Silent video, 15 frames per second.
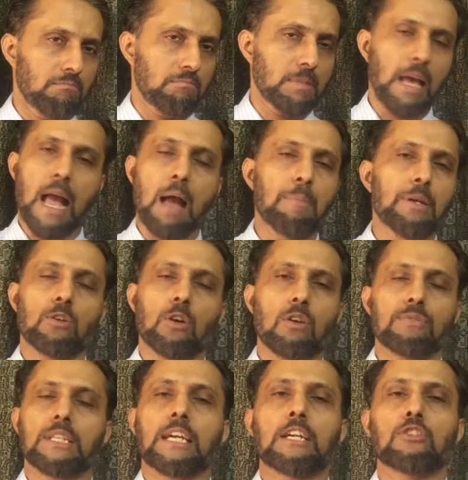the habit
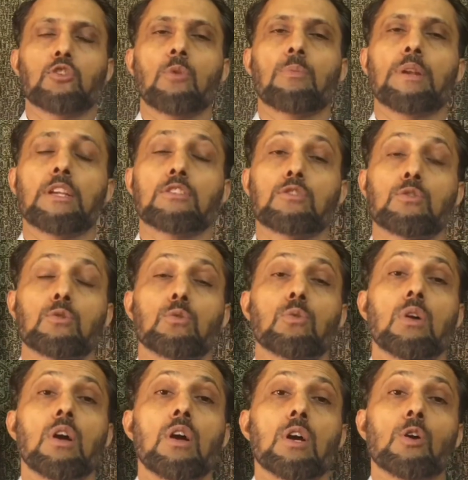of the consumer is
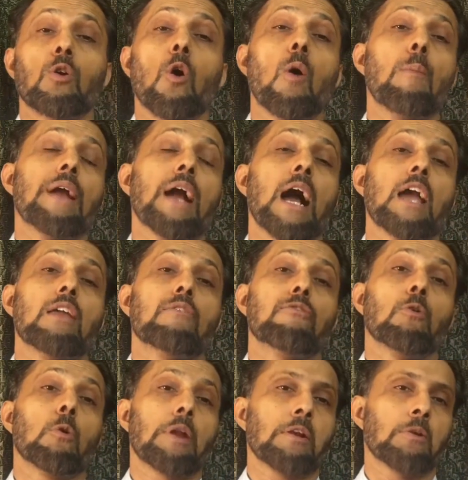to go behind
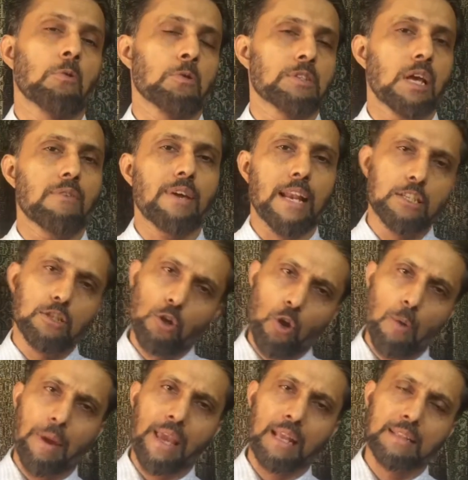foreign goods, and we are
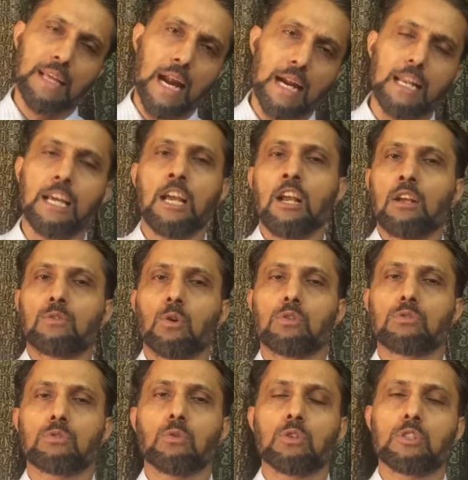assuming that
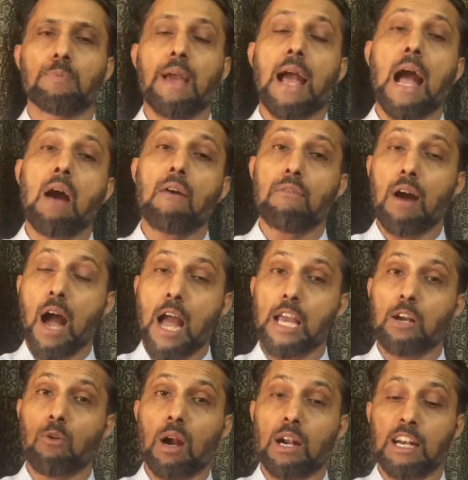those goods may have high
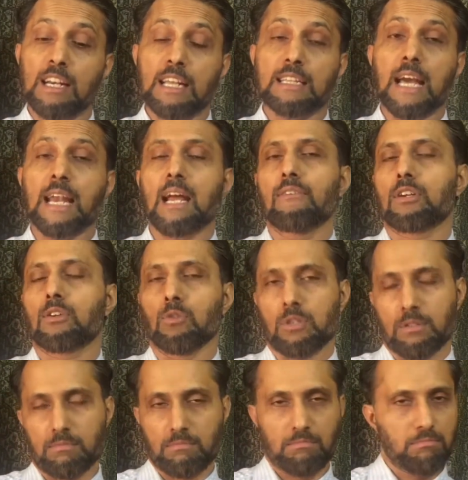quality than our
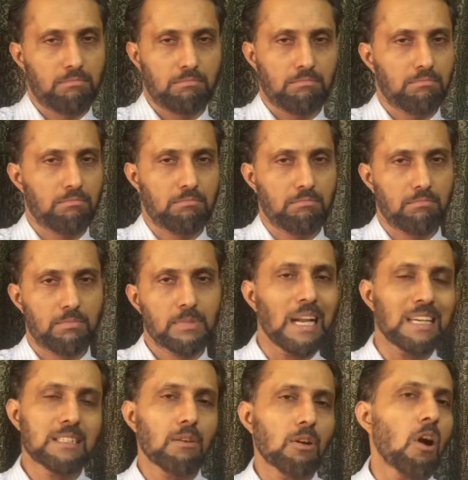good.
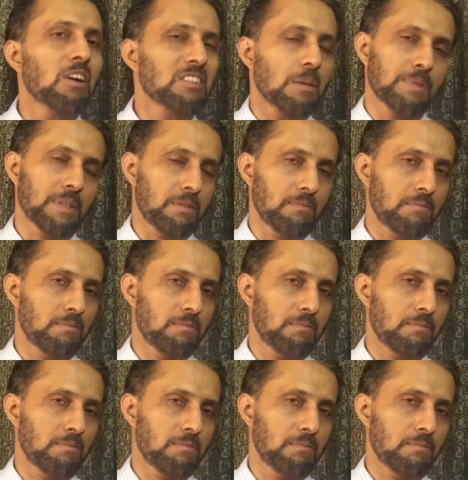That's our concept.